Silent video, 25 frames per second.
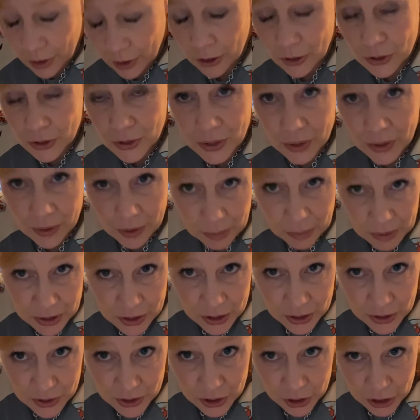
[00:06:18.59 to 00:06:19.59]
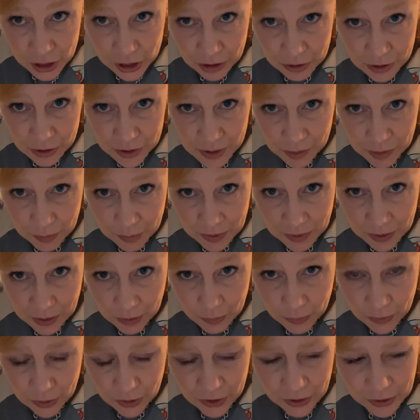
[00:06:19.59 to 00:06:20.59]
So let me just share something
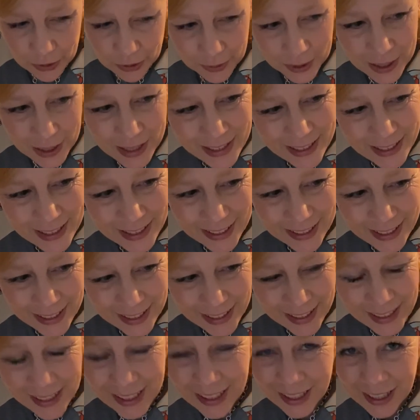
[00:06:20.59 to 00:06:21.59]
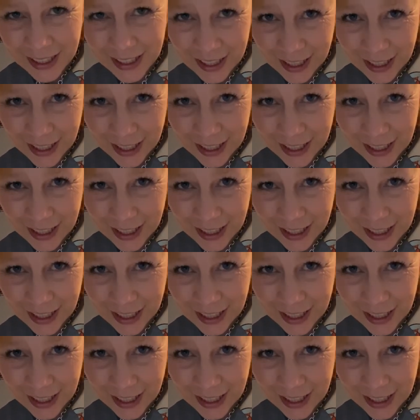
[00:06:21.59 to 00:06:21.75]
with you in